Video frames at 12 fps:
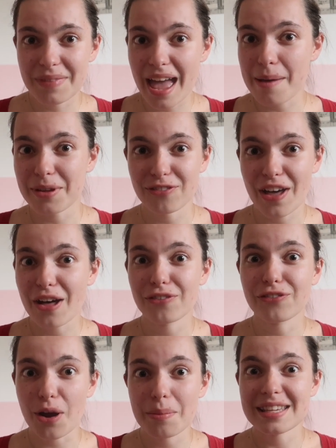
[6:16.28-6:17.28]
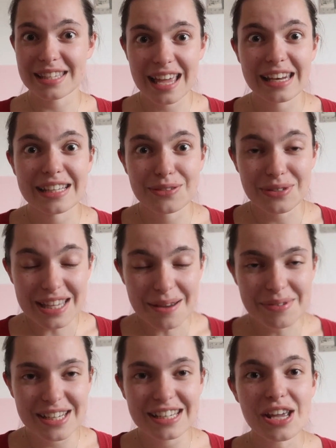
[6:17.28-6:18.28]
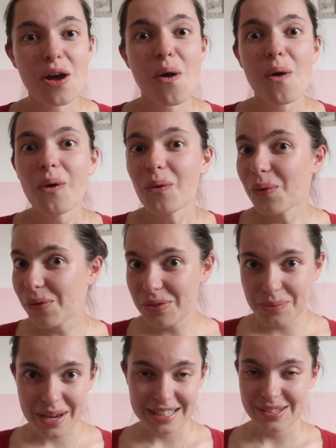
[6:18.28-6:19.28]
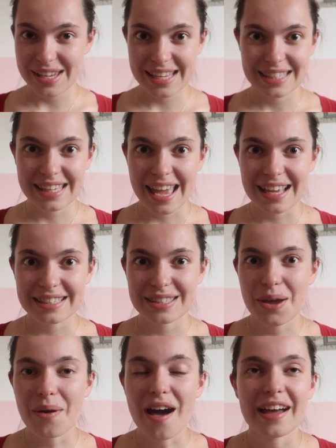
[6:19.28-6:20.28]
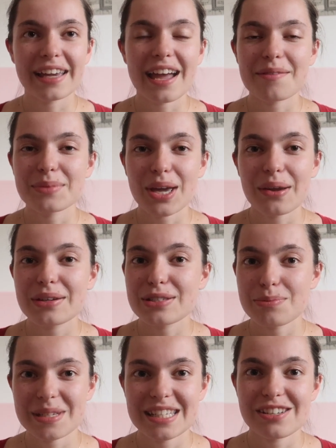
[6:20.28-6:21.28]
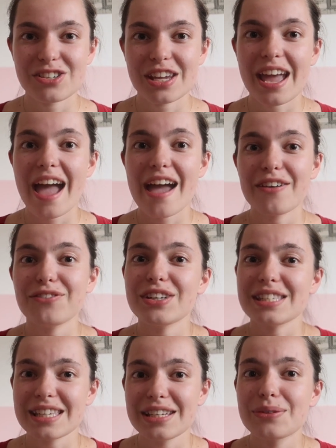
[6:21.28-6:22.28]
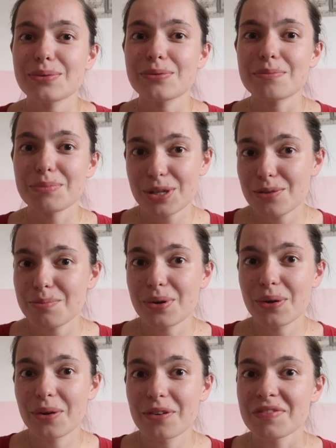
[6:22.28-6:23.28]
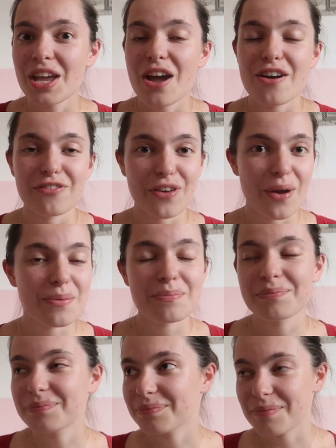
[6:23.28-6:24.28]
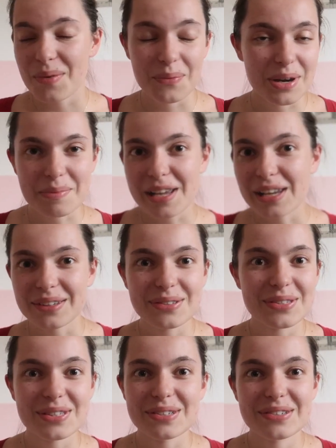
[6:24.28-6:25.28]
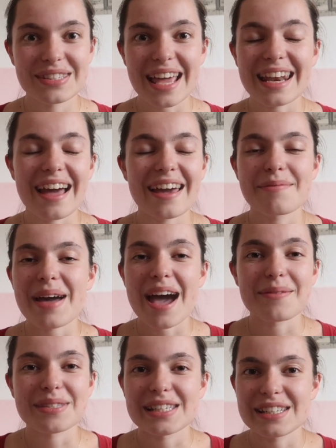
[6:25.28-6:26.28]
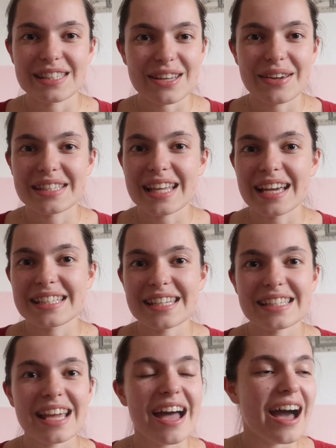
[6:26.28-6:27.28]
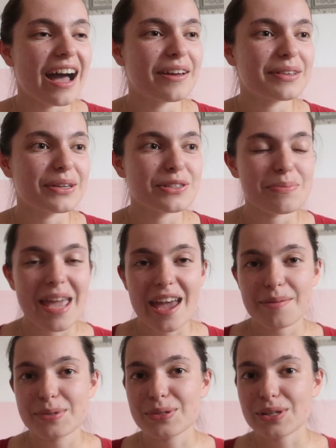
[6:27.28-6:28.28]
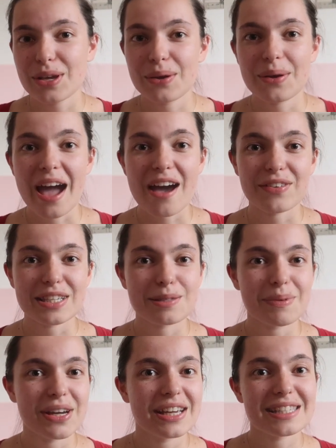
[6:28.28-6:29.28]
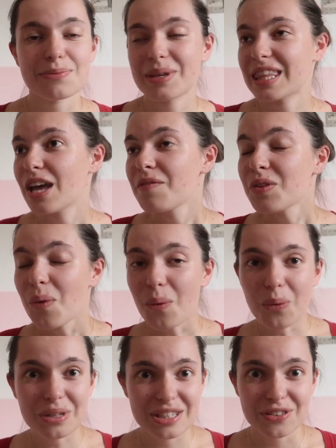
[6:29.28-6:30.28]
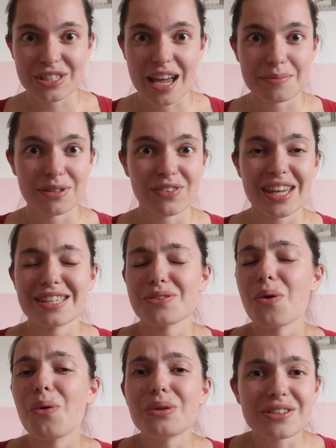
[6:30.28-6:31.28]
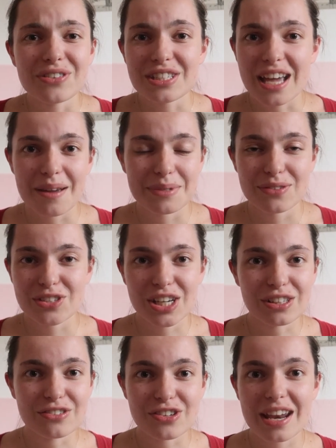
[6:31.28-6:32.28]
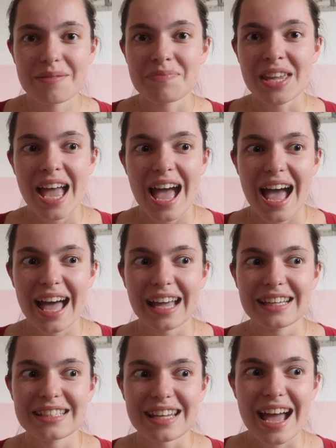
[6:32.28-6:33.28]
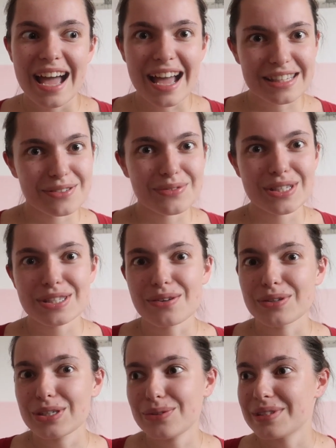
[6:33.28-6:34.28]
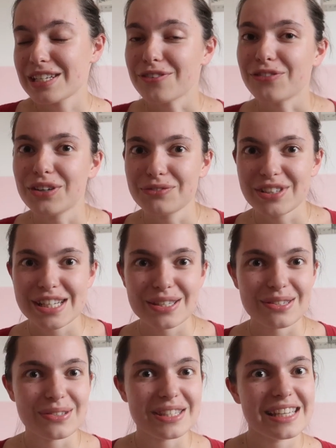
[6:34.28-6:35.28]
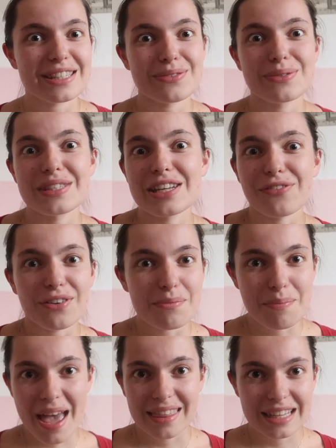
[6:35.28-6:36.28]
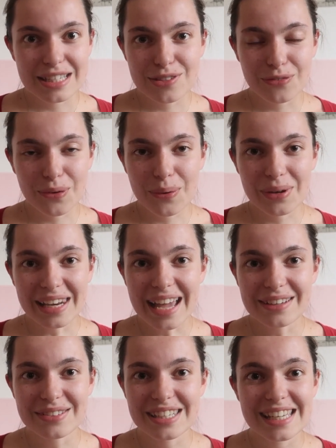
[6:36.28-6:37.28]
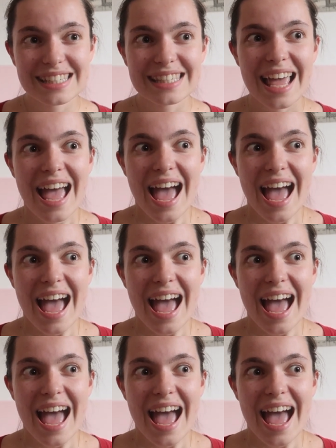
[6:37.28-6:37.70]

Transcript: MFL from as early as reception all the way to year 6. So I am going to be teaching every single pupil from one of my local schools, and I am absolutely so excited. I'm going to be able to have experience with all different types of years, all different types of children, and as a result use different resources, use different methods for languages.